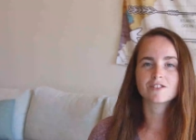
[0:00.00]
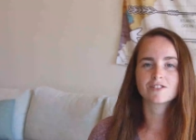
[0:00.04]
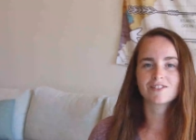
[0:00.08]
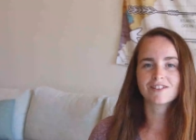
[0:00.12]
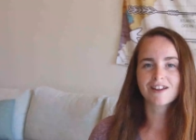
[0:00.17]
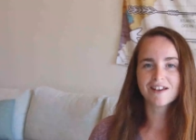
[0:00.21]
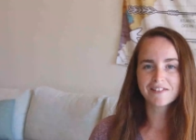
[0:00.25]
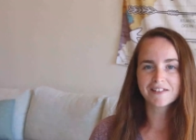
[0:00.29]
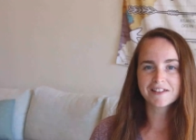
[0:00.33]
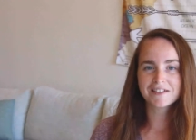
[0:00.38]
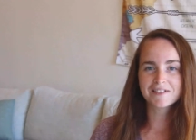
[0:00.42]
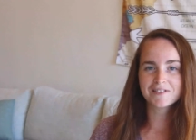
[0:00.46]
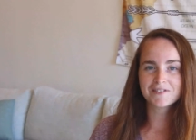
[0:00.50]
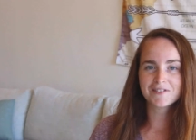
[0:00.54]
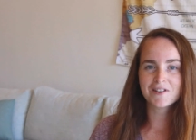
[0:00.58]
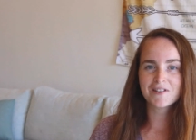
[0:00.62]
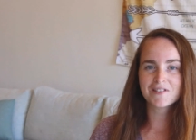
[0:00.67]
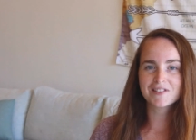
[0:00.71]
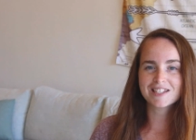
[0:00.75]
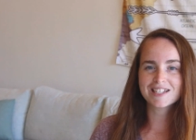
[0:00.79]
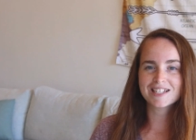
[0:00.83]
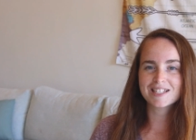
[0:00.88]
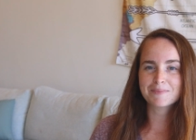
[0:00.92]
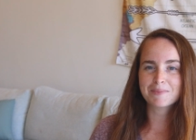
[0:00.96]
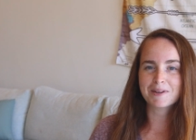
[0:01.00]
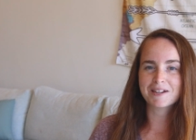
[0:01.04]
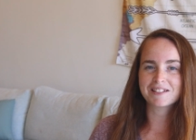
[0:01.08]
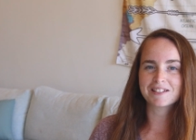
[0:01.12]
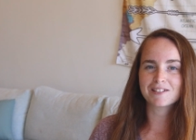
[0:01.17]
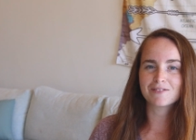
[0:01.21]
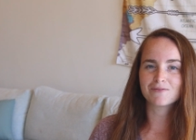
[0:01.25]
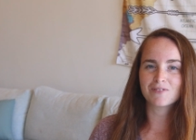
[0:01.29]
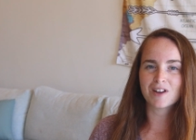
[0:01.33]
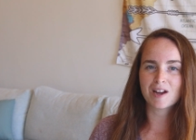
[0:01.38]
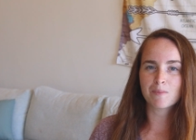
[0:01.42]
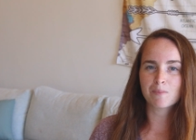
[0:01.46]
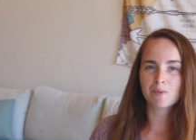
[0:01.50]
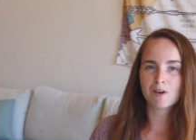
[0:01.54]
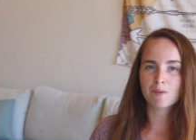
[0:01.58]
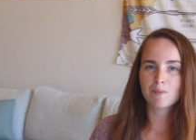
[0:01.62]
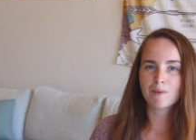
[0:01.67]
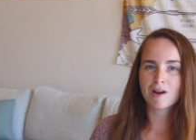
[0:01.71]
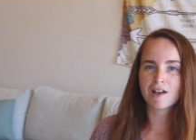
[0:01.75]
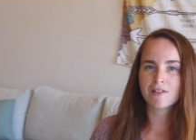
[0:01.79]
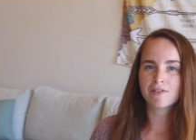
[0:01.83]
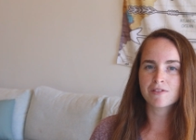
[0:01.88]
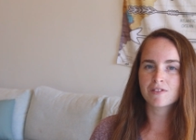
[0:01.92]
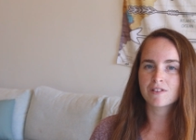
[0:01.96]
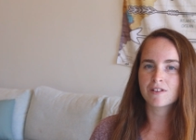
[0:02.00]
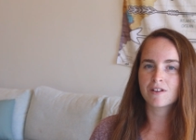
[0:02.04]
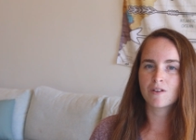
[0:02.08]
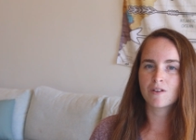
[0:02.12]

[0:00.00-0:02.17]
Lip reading: So now that you know the expected rent per month,